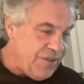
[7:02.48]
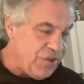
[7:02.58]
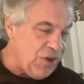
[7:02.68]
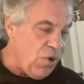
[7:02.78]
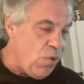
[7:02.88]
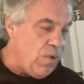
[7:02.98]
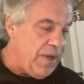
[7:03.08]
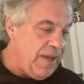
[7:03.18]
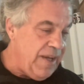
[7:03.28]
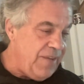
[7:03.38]

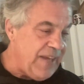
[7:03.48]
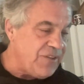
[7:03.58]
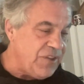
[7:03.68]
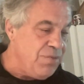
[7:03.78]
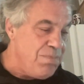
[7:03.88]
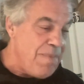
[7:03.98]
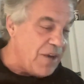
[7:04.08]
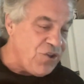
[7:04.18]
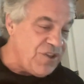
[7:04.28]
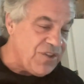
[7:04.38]
So that's as
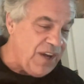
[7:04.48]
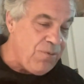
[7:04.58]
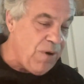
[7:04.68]
much as I